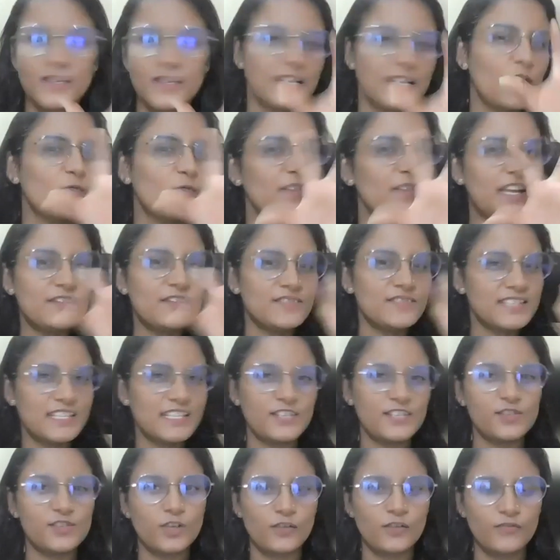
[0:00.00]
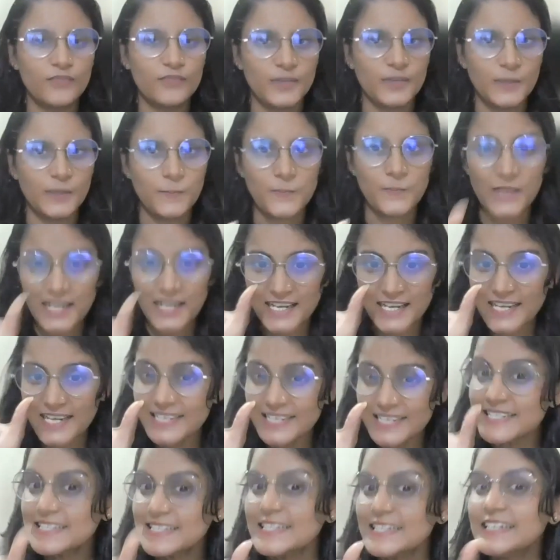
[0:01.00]
Now we have seen software.
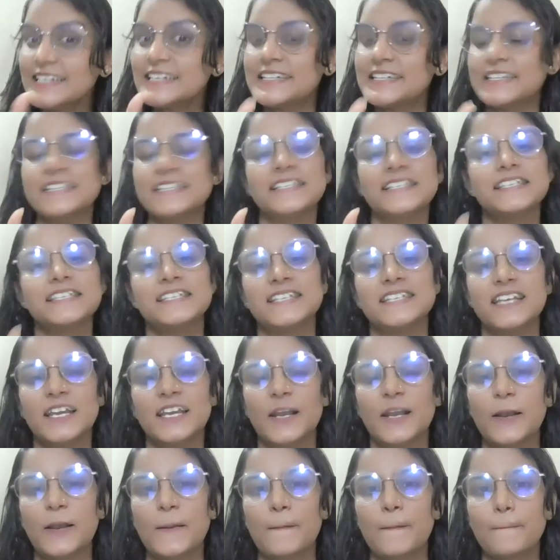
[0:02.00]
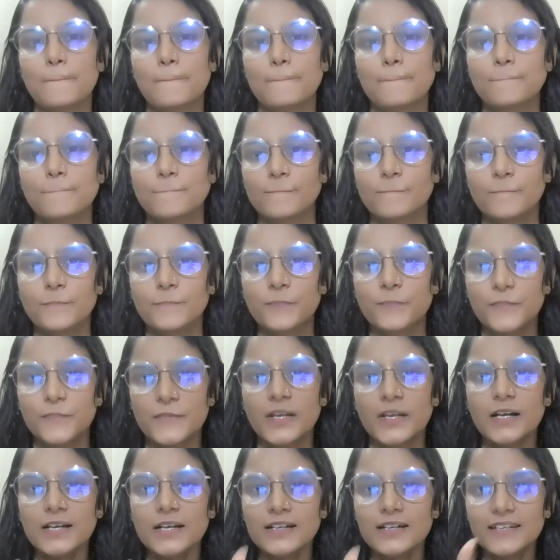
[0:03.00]
Let's see testing.
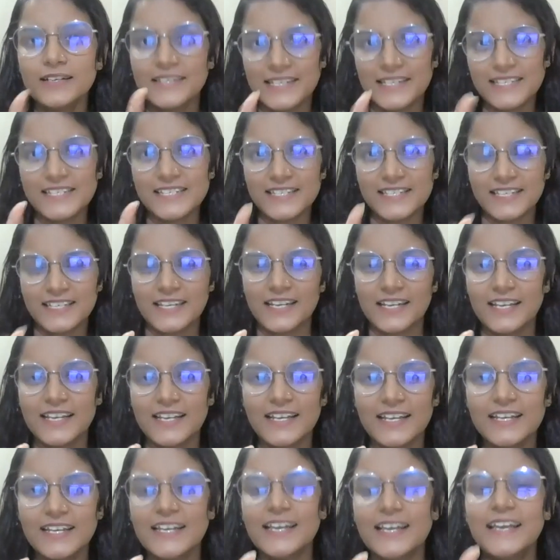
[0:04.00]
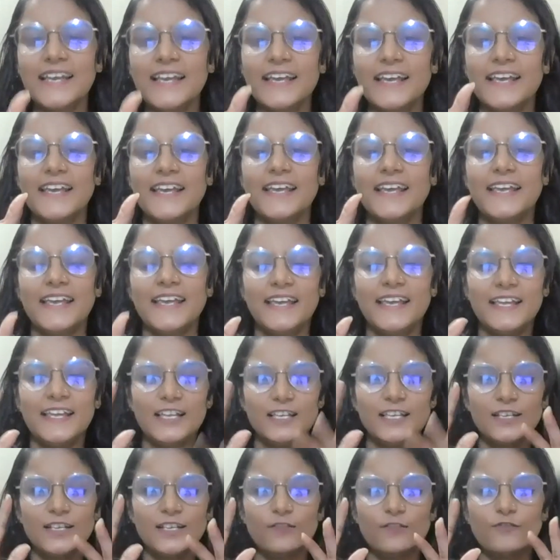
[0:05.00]
Yeah, testing.
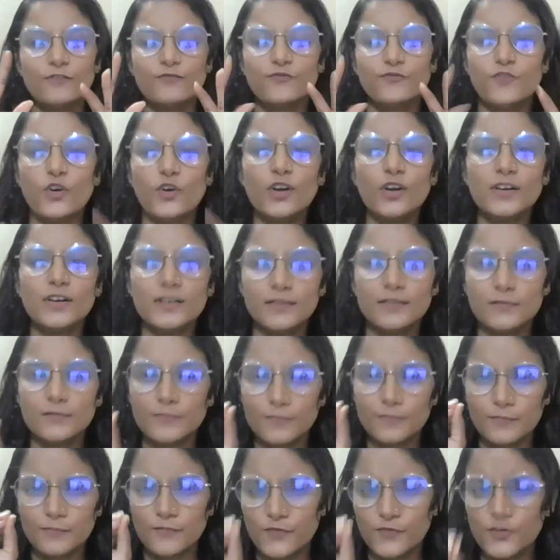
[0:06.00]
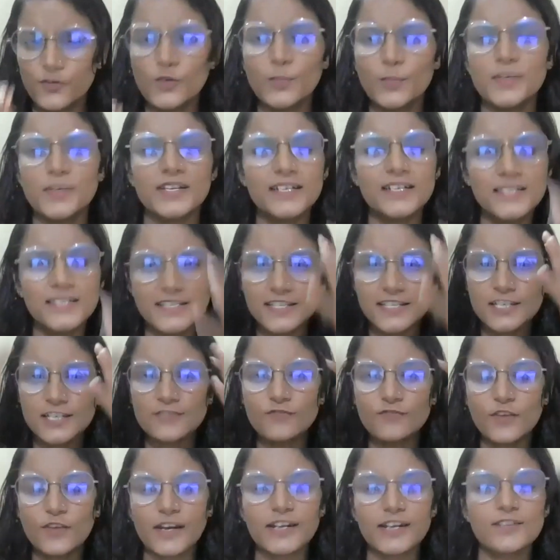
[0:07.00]
For few minutes,
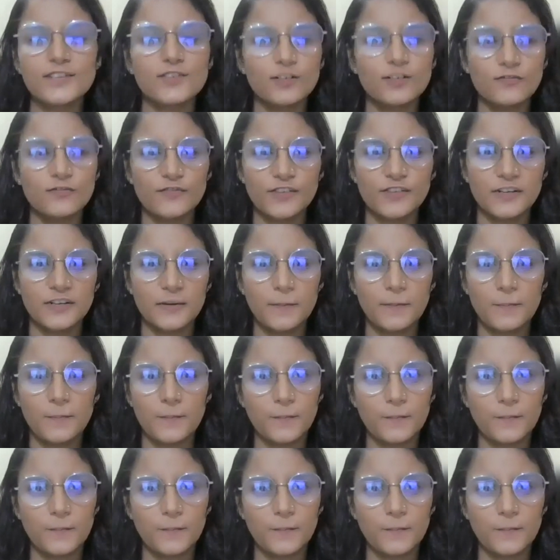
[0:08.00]
just forget software.